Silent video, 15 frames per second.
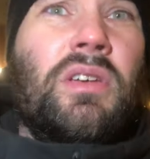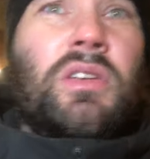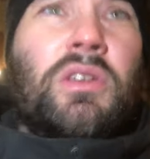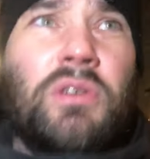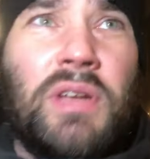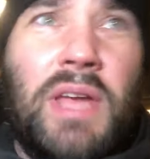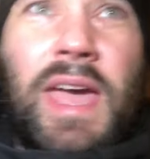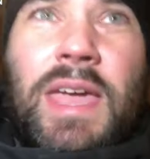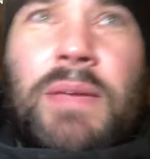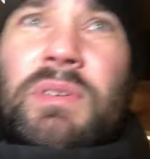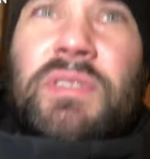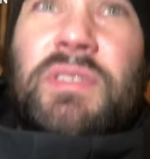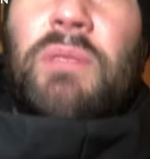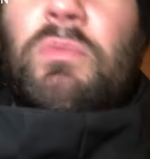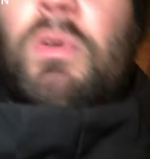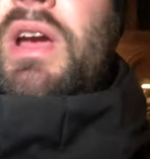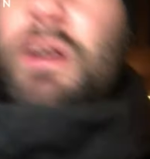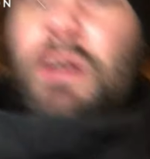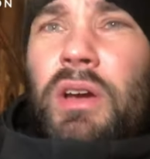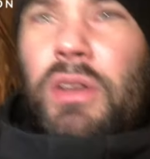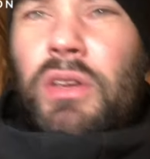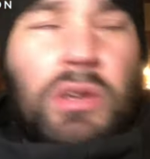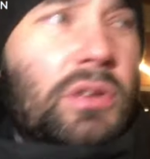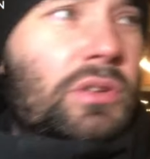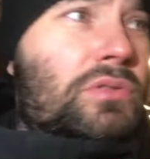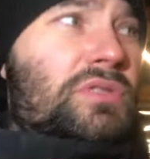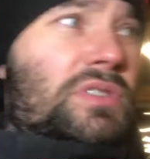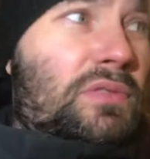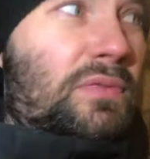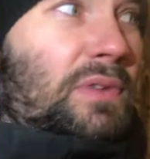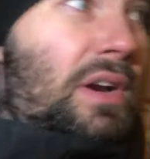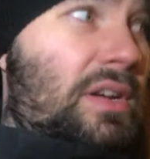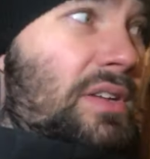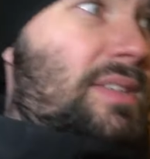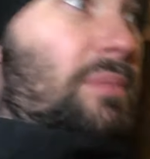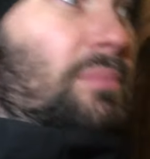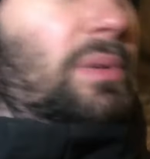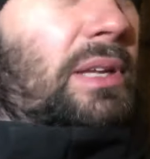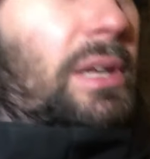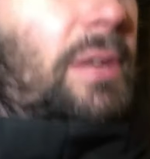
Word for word: you can aim it somewhere, and you can use it very simply.